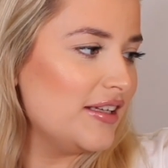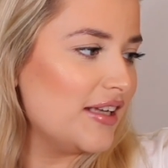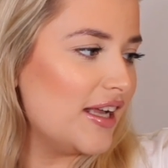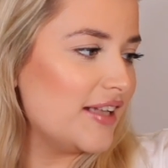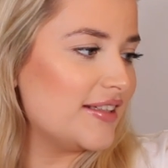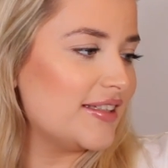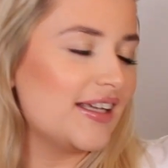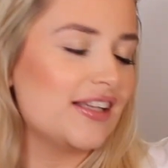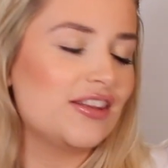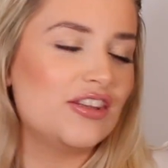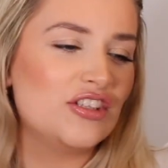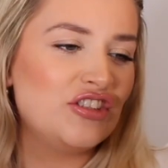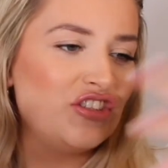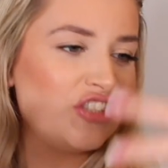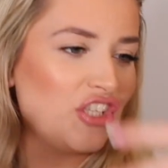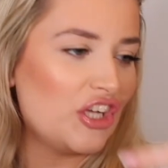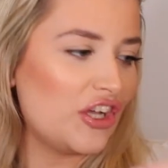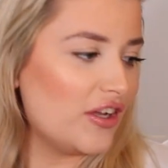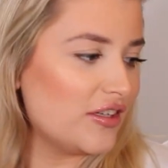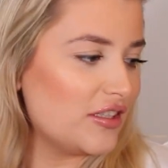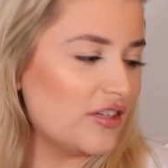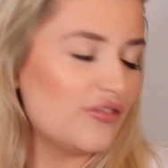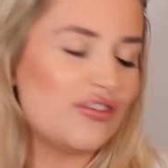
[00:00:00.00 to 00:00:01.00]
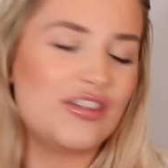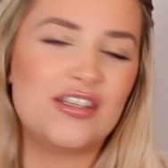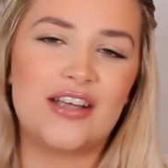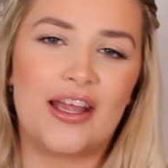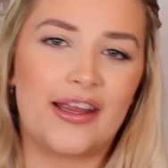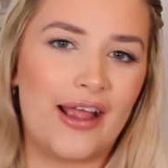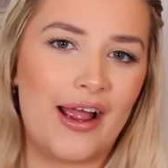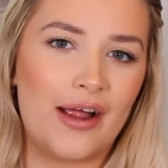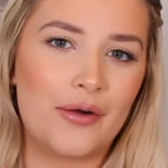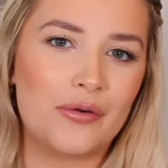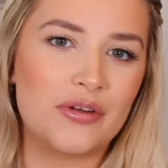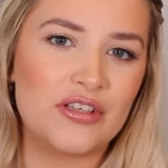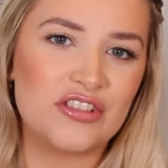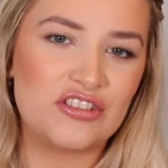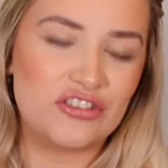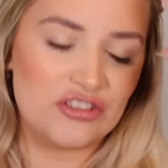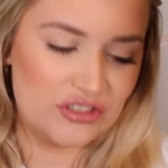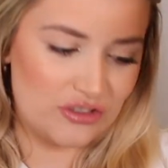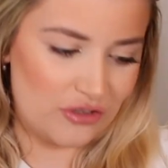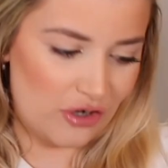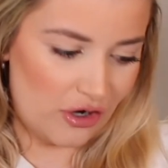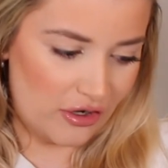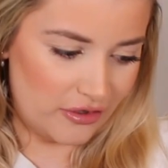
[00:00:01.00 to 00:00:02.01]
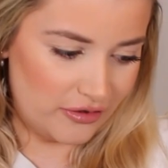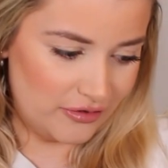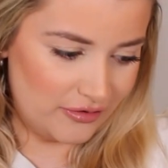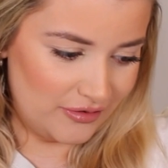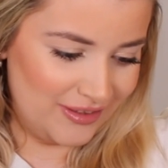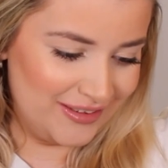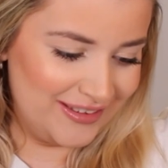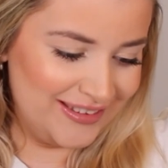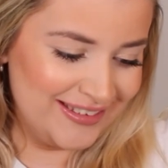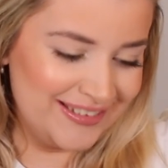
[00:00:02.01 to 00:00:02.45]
It's like the dirt of the night out is just gone.